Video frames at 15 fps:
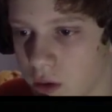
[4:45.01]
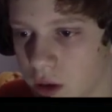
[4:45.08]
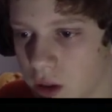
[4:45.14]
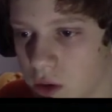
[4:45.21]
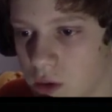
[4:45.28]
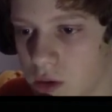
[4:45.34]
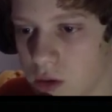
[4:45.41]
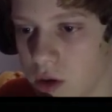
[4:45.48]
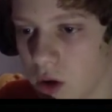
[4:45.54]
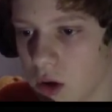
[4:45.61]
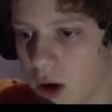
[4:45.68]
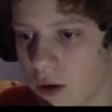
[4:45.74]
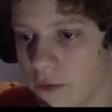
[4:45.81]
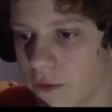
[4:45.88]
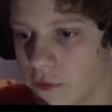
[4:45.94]
Like you could go
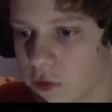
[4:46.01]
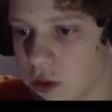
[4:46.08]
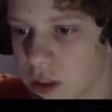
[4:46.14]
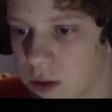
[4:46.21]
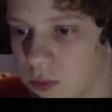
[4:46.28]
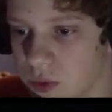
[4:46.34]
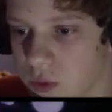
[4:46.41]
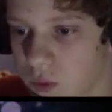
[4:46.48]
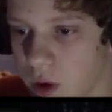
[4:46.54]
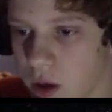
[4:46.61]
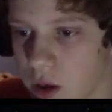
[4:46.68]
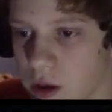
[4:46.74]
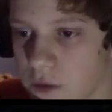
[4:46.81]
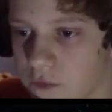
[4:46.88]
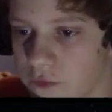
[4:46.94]
however deep you
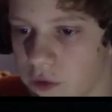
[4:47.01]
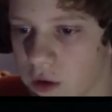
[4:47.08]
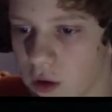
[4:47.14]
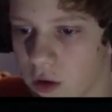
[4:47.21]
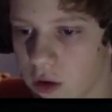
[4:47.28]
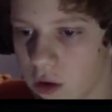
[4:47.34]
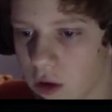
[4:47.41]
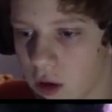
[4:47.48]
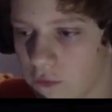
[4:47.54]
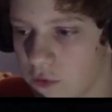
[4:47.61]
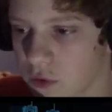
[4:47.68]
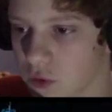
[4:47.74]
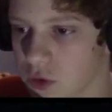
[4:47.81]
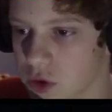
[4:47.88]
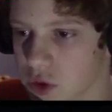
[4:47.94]
wanted if if
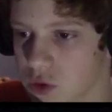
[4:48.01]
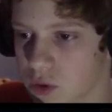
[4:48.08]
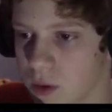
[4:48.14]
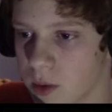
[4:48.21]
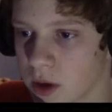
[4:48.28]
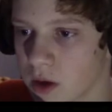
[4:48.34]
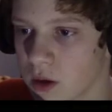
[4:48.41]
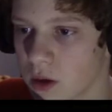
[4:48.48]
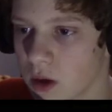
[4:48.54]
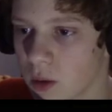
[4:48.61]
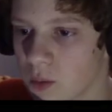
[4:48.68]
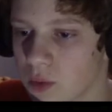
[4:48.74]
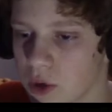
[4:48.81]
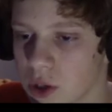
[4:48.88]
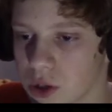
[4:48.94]
you are just swimming.
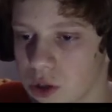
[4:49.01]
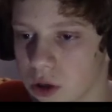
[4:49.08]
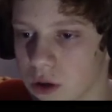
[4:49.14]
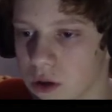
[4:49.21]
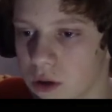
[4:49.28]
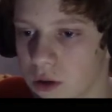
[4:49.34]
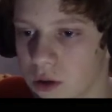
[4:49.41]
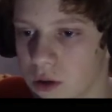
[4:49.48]
I'm pretty sure.